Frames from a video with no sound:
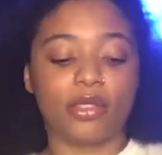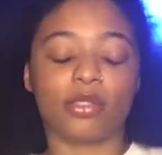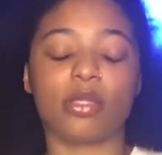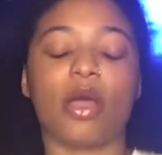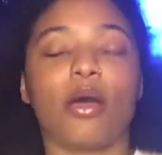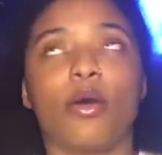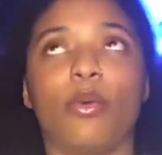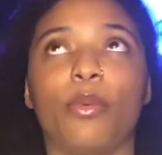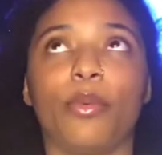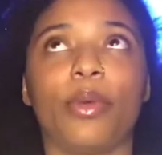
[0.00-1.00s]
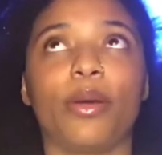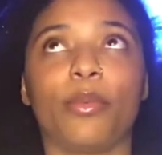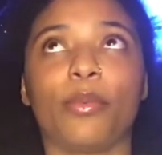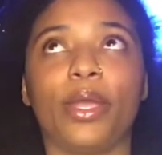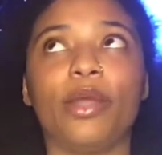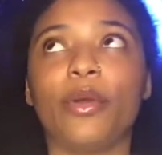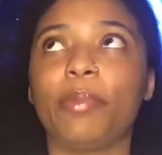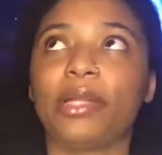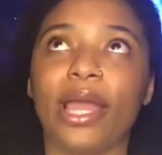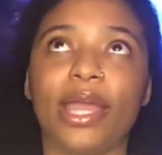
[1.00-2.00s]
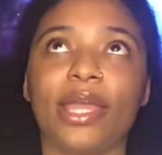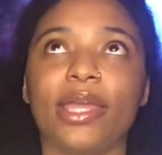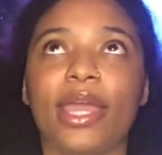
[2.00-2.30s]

So we were playing,